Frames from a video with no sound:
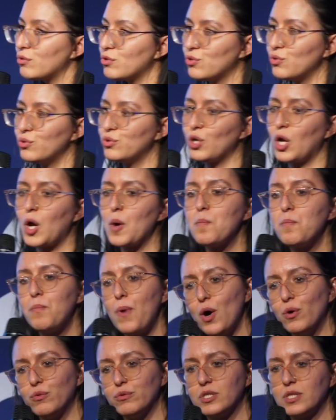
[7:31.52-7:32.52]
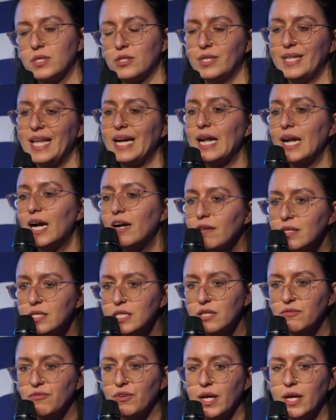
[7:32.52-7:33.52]
you to compose
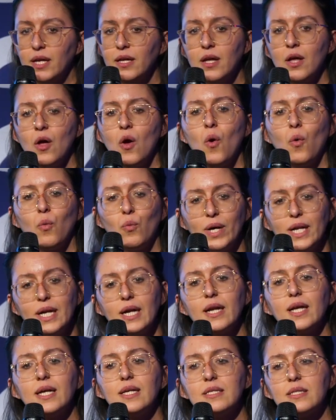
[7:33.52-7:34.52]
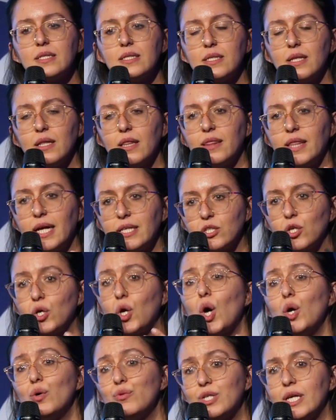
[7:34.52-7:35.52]
declaratively what it is that
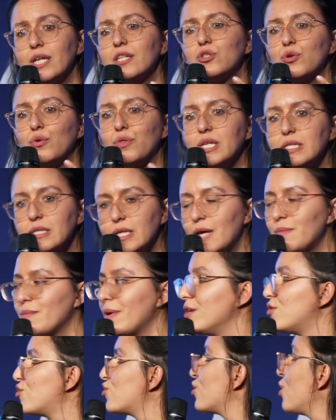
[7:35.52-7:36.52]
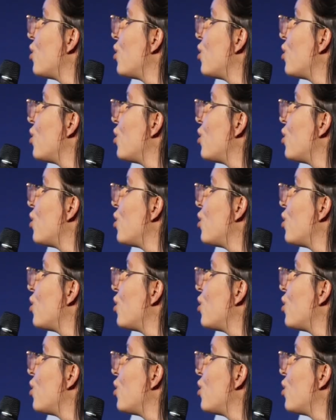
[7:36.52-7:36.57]
goes into this image.